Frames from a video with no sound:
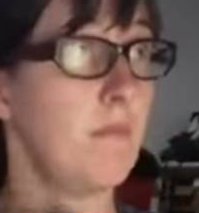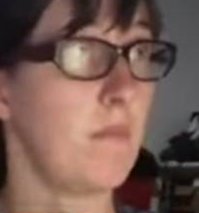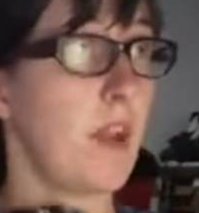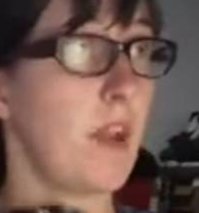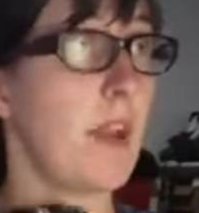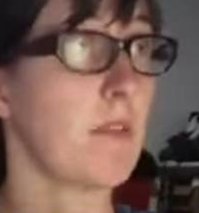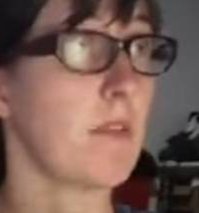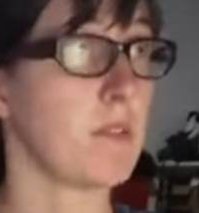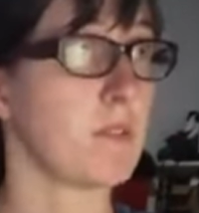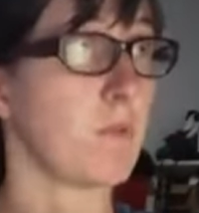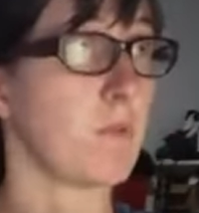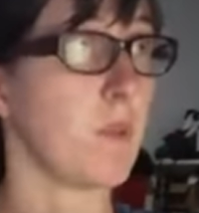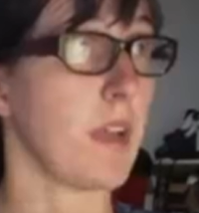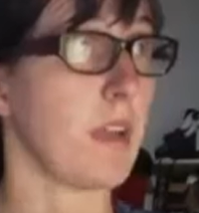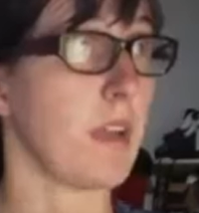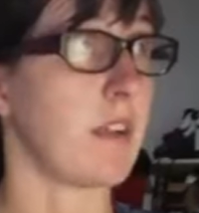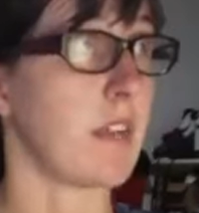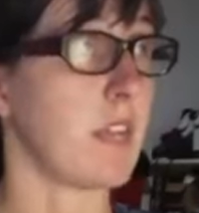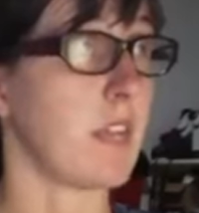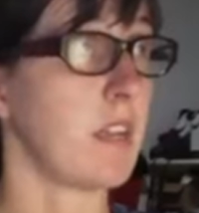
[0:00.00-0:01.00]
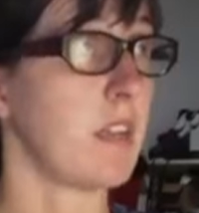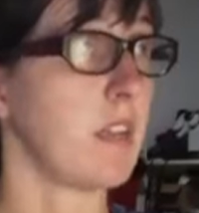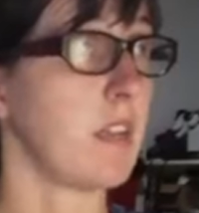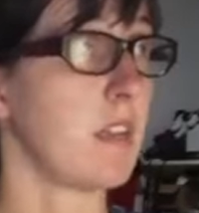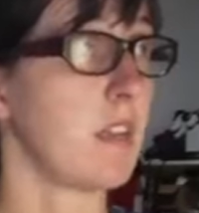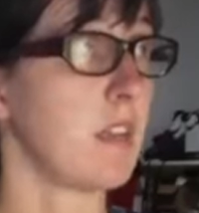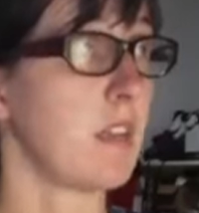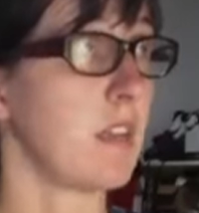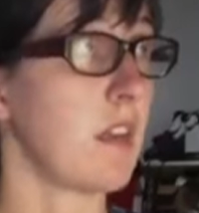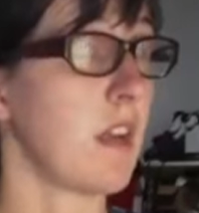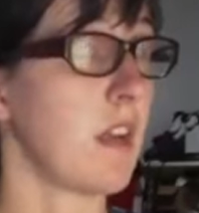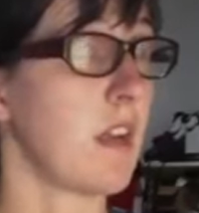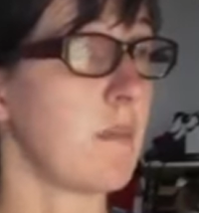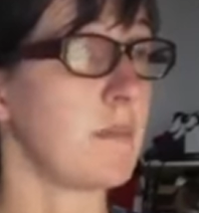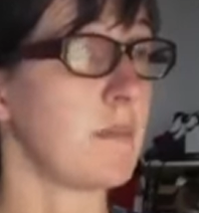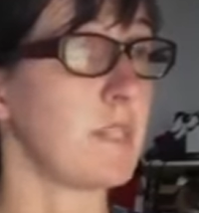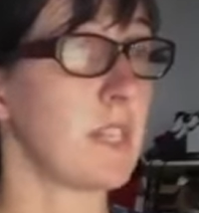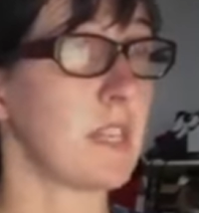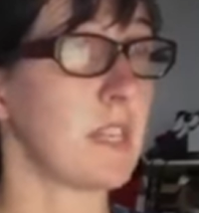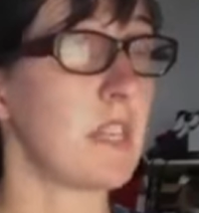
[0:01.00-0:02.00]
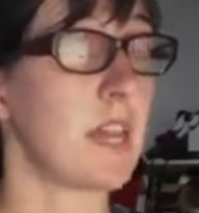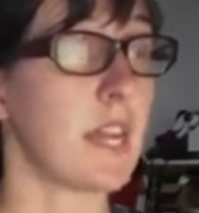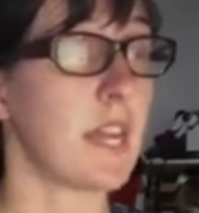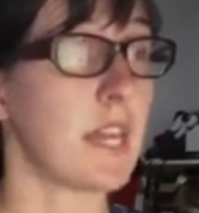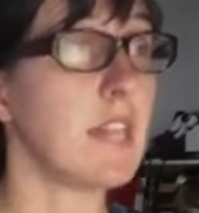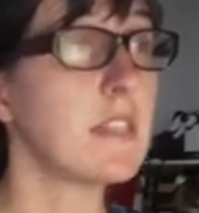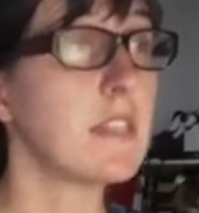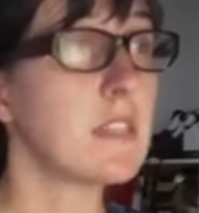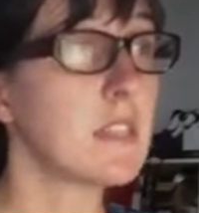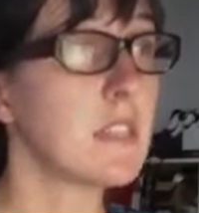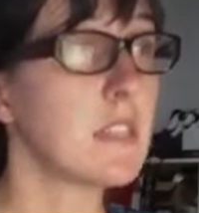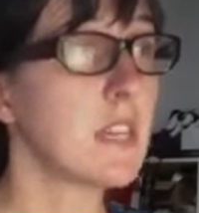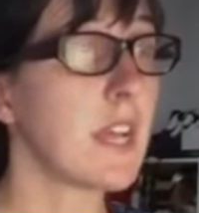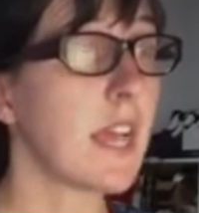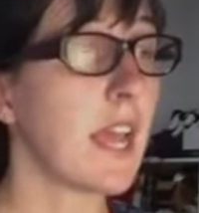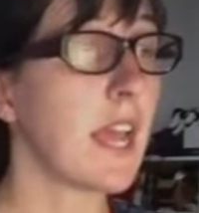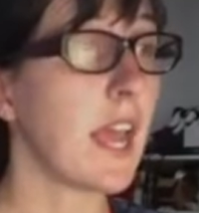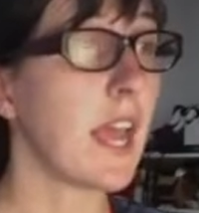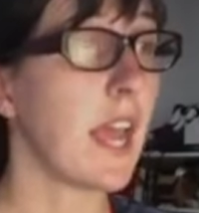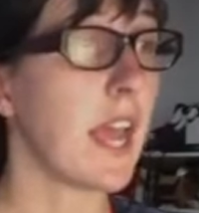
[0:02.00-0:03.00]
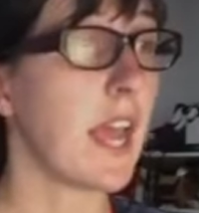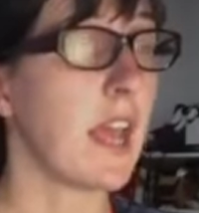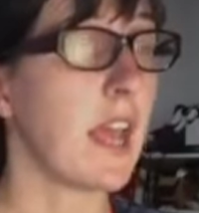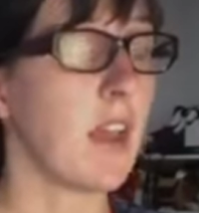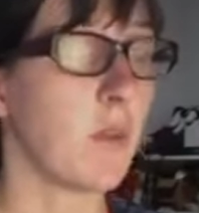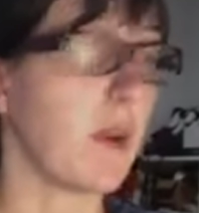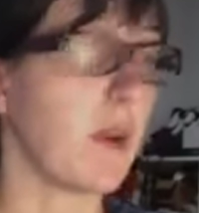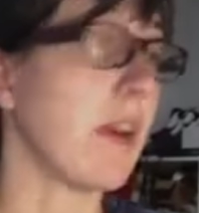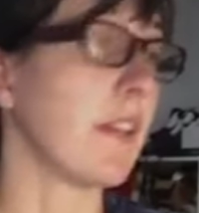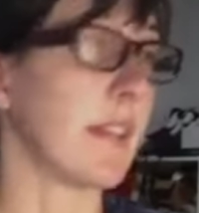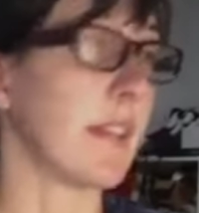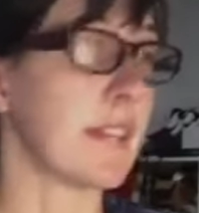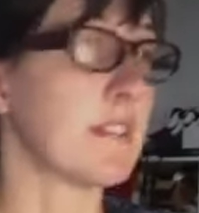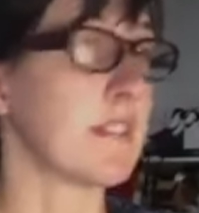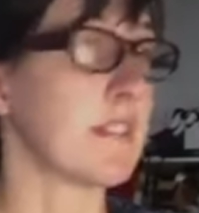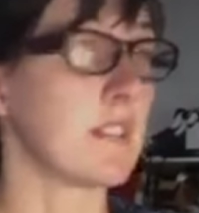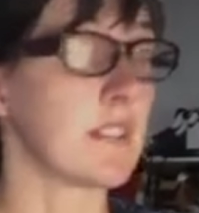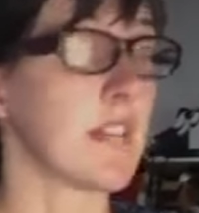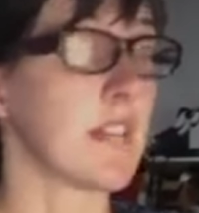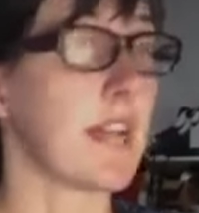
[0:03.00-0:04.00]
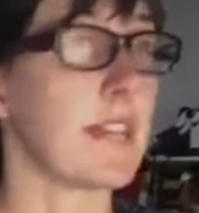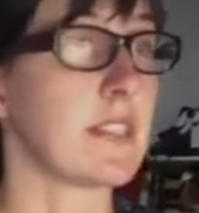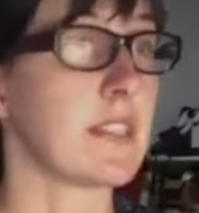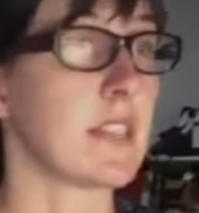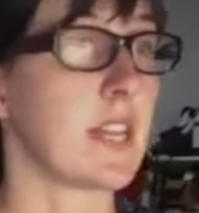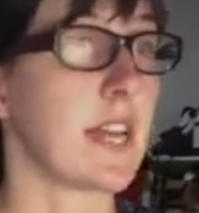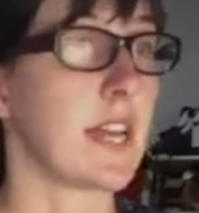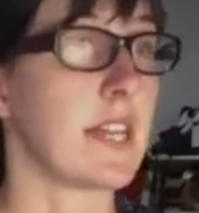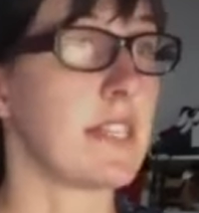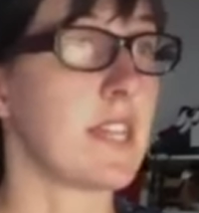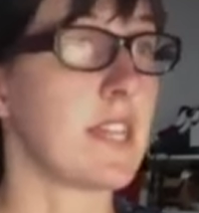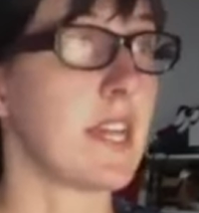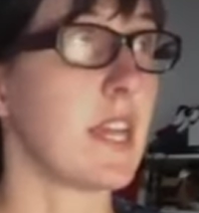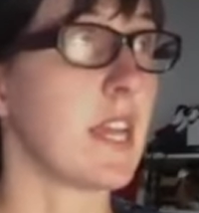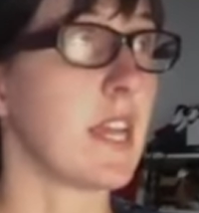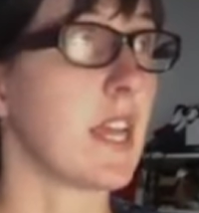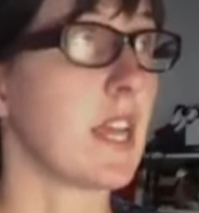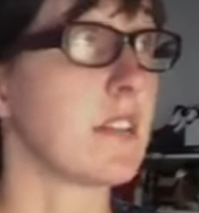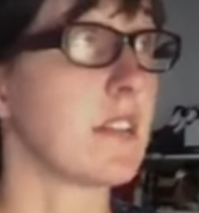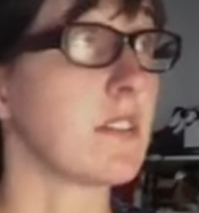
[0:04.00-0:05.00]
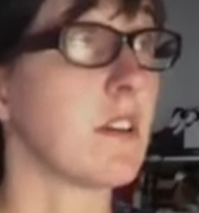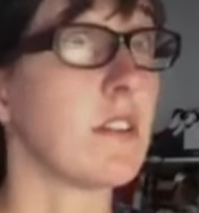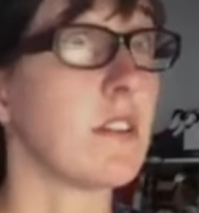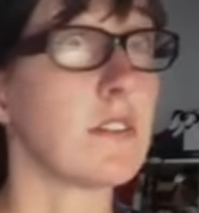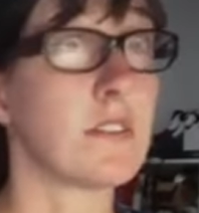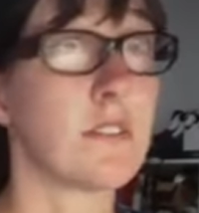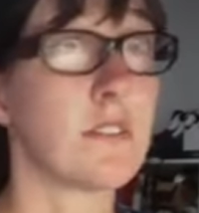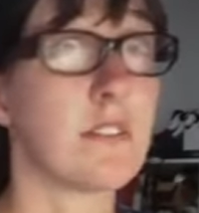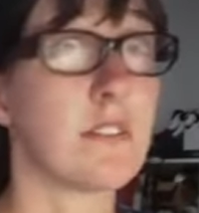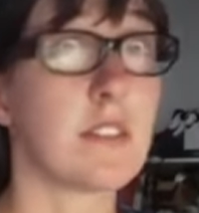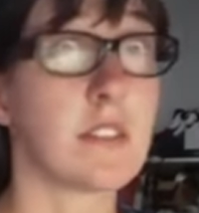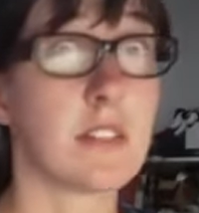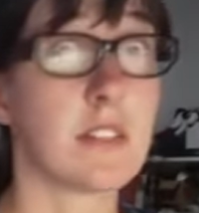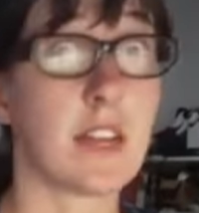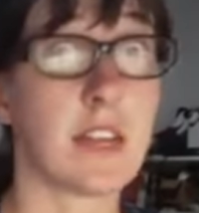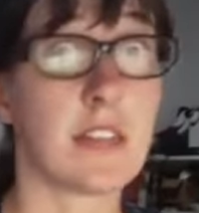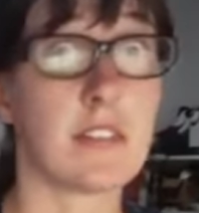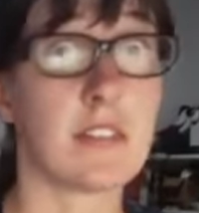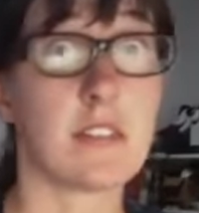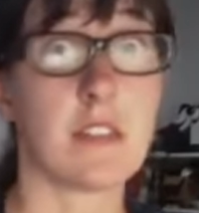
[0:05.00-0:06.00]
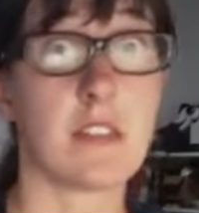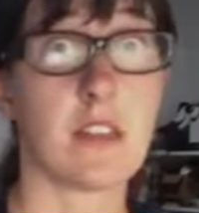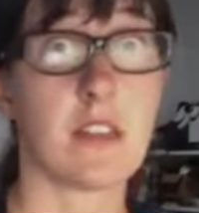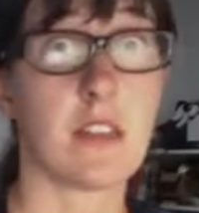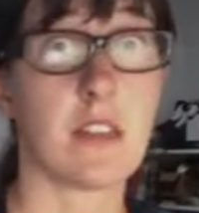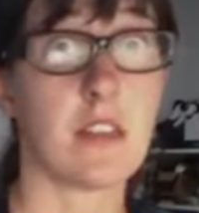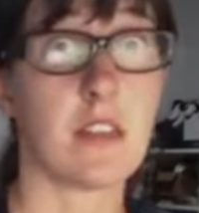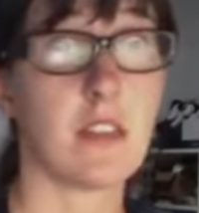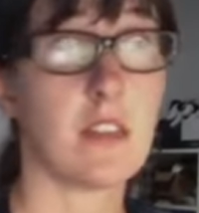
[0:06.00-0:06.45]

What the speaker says: was wearing tonight. And, well, that's the size that I take. It's also the size that